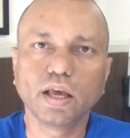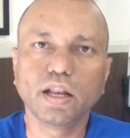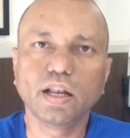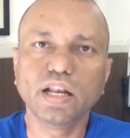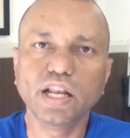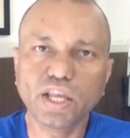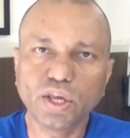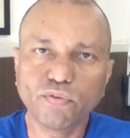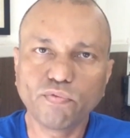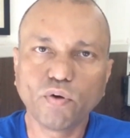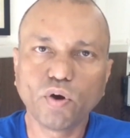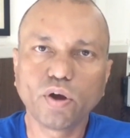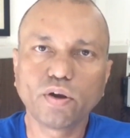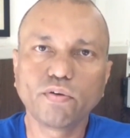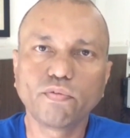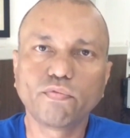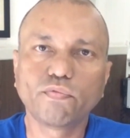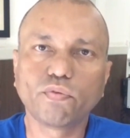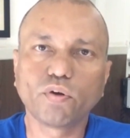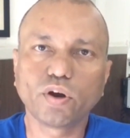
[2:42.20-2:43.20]
Leave
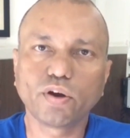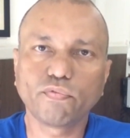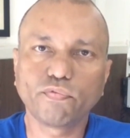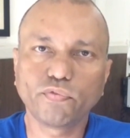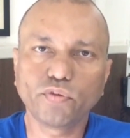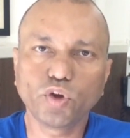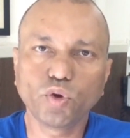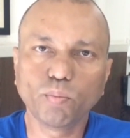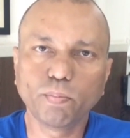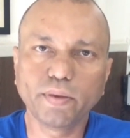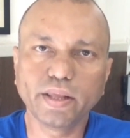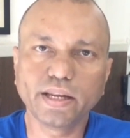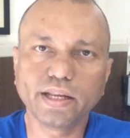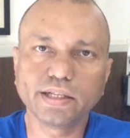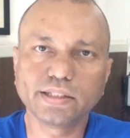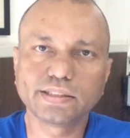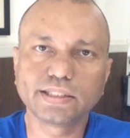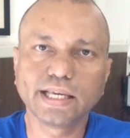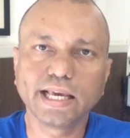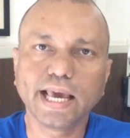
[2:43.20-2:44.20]
on for a few
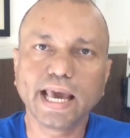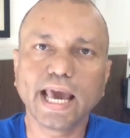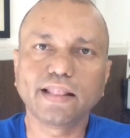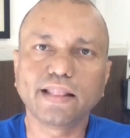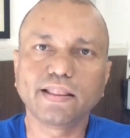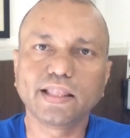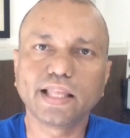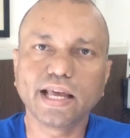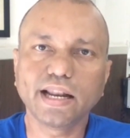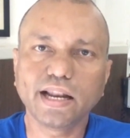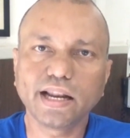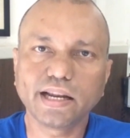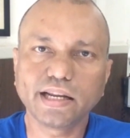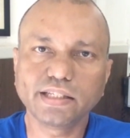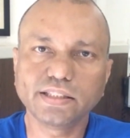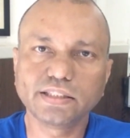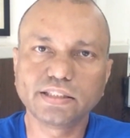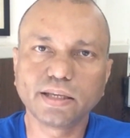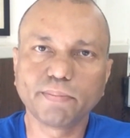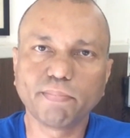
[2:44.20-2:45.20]
minutes and then
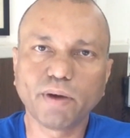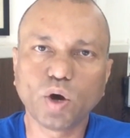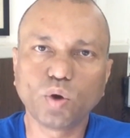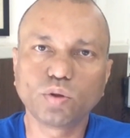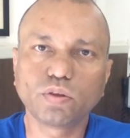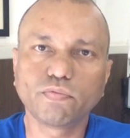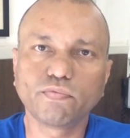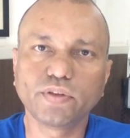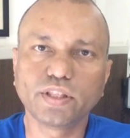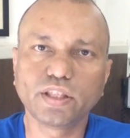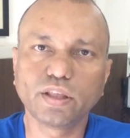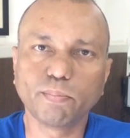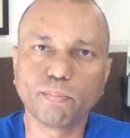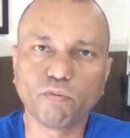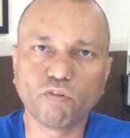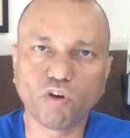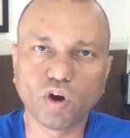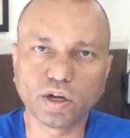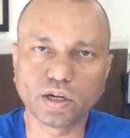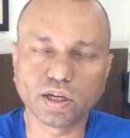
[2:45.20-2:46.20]
rinse the mouth with the
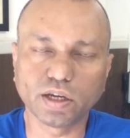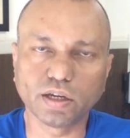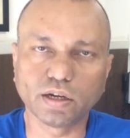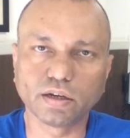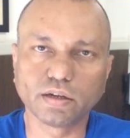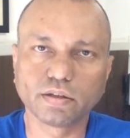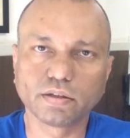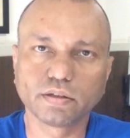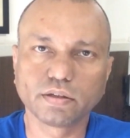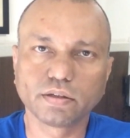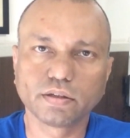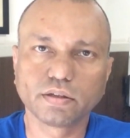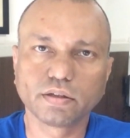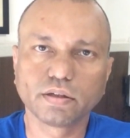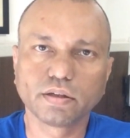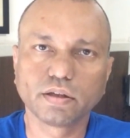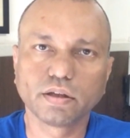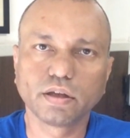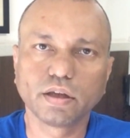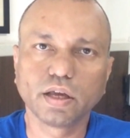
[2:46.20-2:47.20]
water.
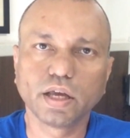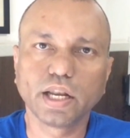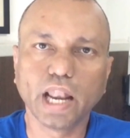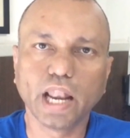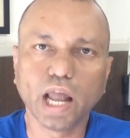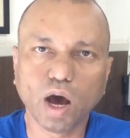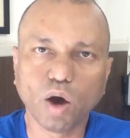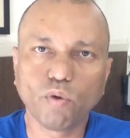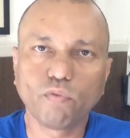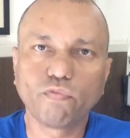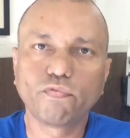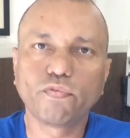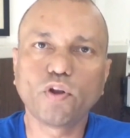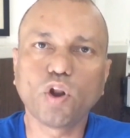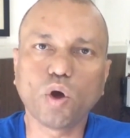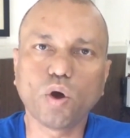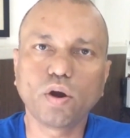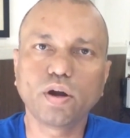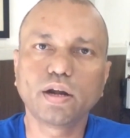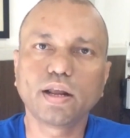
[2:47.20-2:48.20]
Now
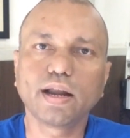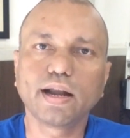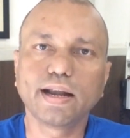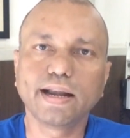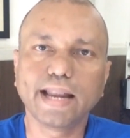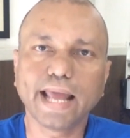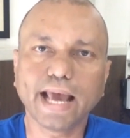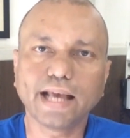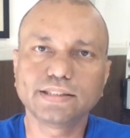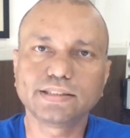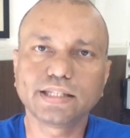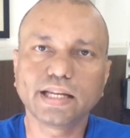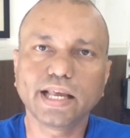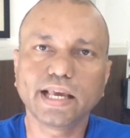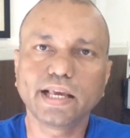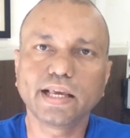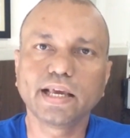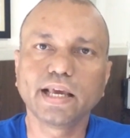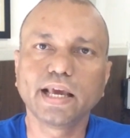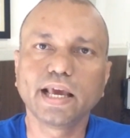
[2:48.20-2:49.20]
flaunt
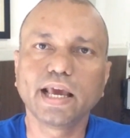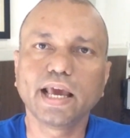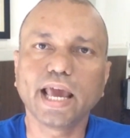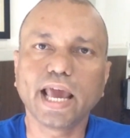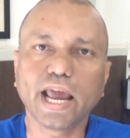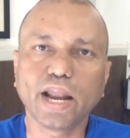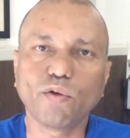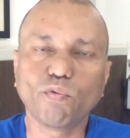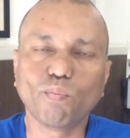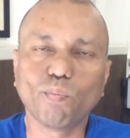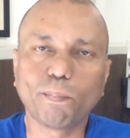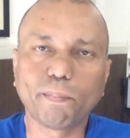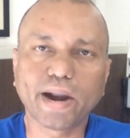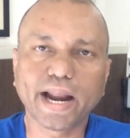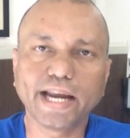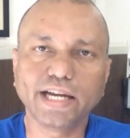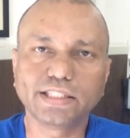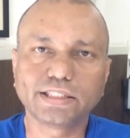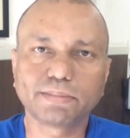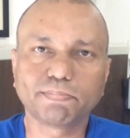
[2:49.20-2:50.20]
dazzling and
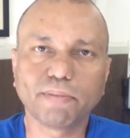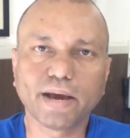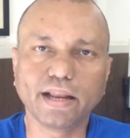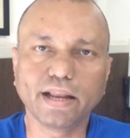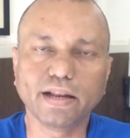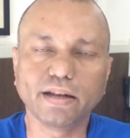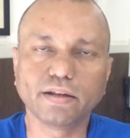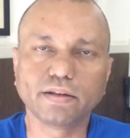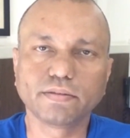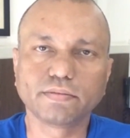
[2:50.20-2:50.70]
bright smile.